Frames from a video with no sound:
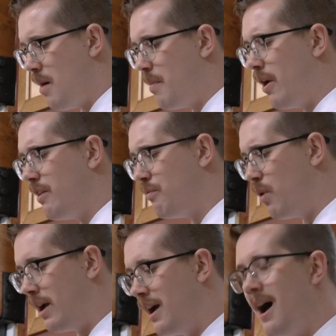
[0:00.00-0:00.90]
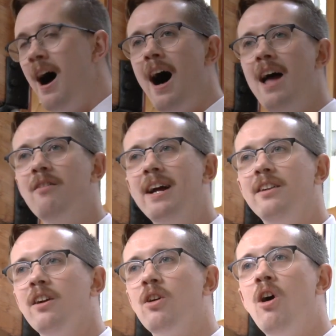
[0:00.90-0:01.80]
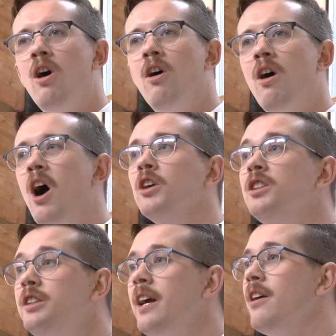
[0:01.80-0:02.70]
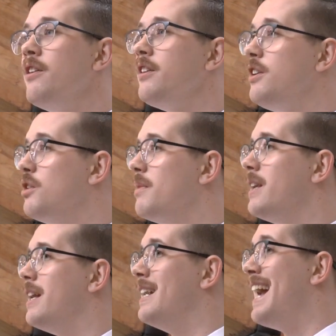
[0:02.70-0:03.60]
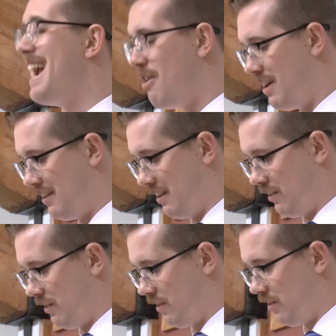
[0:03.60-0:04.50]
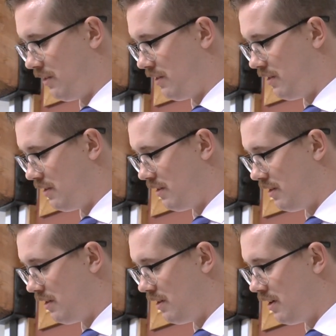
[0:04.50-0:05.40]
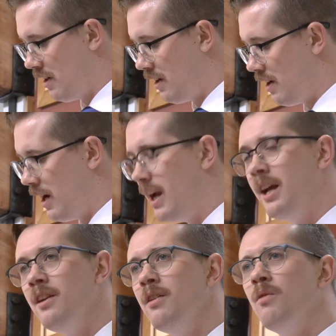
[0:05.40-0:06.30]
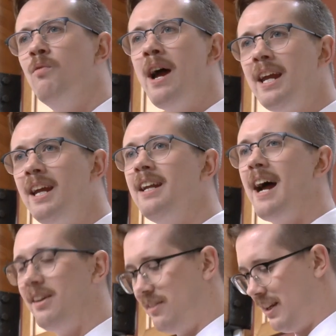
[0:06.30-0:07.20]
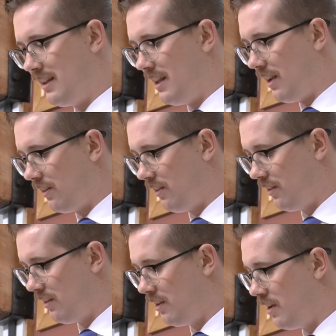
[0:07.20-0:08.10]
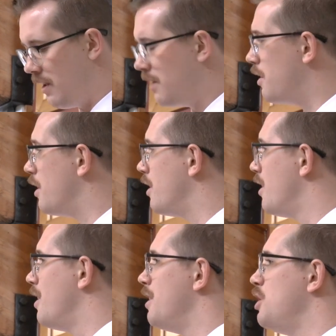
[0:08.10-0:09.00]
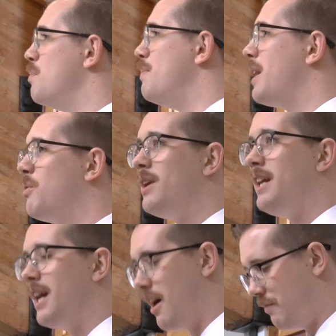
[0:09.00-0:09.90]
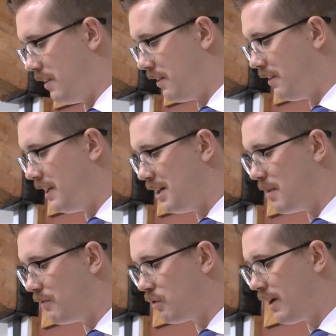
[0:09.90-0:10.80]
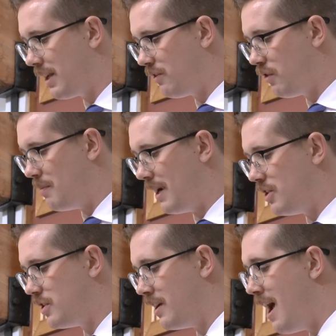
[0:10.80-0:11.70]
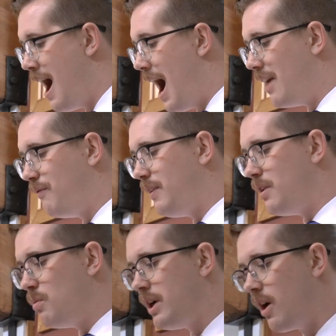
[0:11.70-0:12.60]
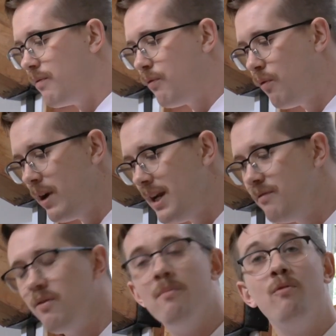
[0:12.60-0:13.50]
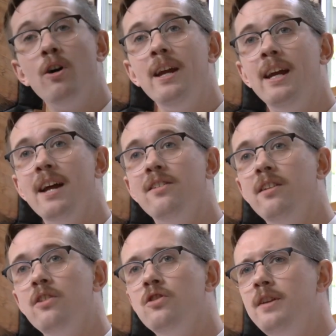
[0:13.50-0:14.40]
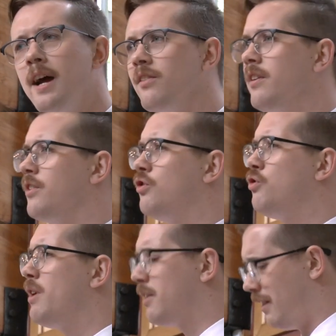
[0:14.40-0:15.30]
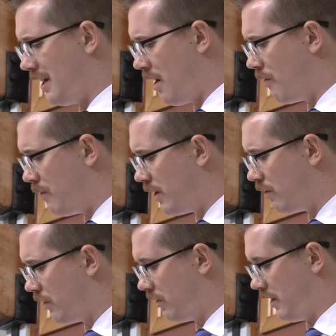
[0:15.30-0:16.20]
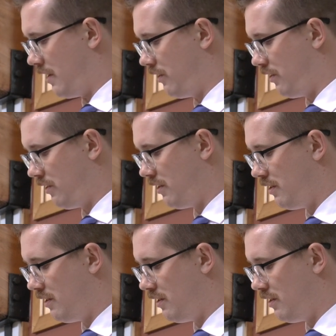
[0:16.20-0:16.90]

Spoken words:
Part of what I like to call our shared human inheritance. In recognizing this, the ubiquity of the theme of transformation, I feel we are freed from looking at such texts in a strictly literal sense.